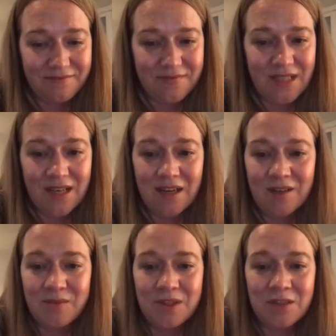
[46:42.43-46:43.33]

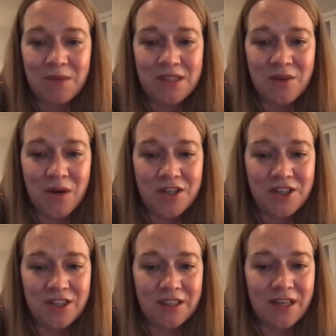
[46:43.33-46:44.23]
Yeah, what an amazing
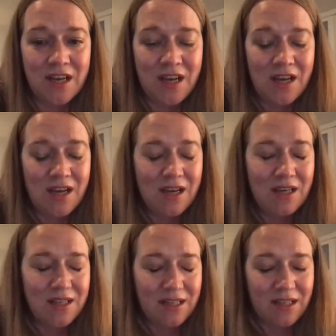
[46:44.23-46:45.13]
question.
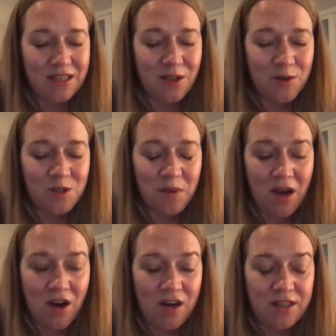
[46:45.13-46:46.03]
It is close to my
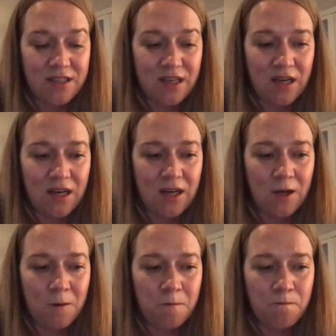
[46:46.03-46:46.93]
heart.
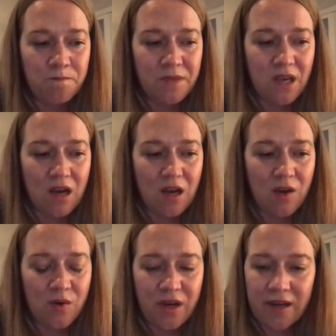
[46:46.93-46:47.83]

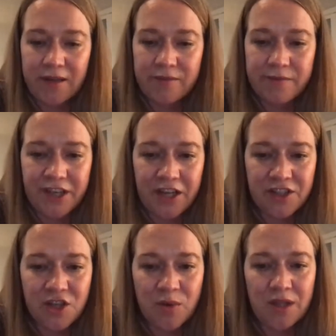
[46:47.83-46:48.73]
Okay, again,
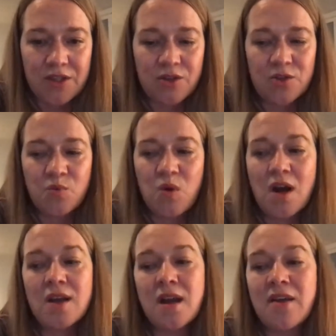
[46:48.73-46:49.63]
2 answers.
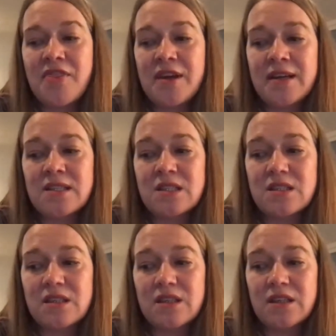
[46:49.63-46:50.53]
One, I think it's
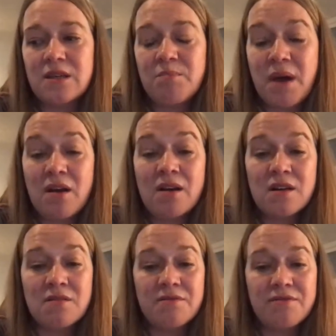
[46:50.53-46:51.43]

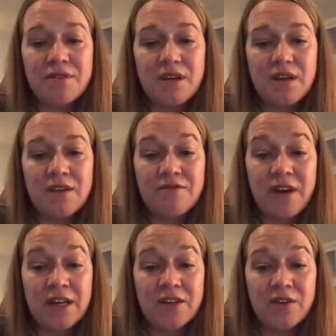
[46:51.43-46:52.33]
imperative and
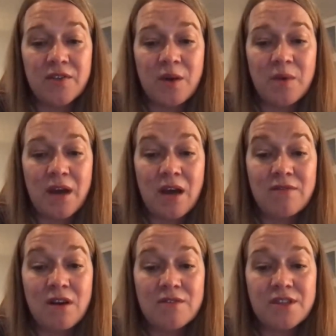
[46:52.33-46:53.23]
vital that we have
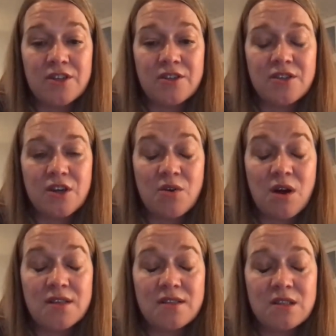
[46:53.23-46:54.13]
conversations
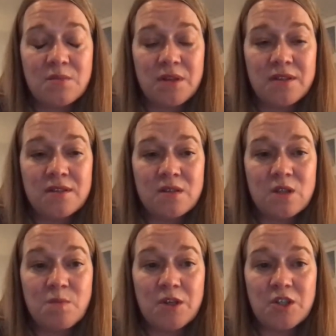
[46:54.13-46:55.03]
across disciplines,
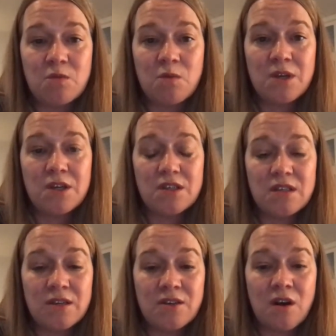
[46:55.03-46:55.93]
especially when we
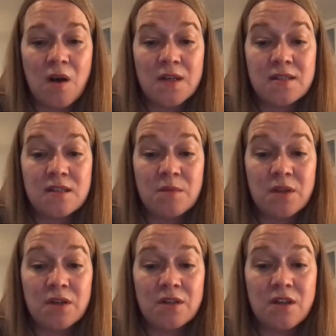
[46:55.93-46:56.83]
center on a
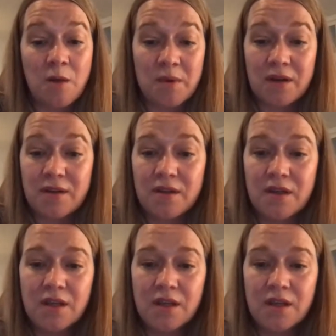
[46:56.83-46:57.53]
similar topic.